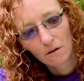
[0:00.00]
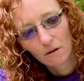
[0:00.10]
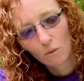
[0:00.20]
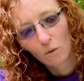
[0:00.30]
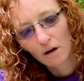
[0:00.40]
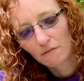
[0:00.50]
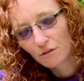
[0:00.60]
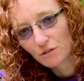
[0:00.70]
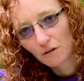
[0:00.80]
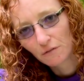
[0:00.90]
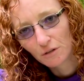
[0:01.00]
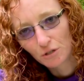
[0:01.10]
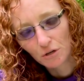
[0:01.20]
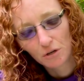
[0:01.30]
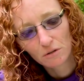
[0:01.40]
Whatever surface
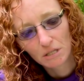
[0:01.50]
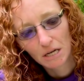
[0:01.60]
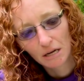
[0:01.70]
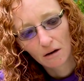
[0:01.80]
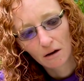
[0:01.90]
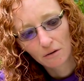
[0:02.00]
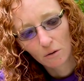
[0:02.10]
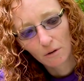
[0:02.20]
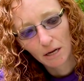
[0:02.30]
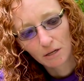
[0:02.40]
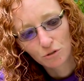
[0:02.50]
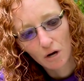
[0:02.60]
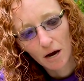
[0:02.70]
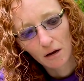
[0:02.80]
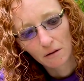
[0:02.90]
you're using it on, don't let it
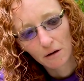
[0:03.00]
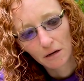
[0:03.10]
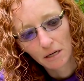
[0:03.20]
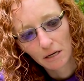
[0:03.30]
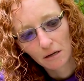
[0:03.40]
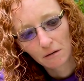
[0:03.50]
dry on there. You need to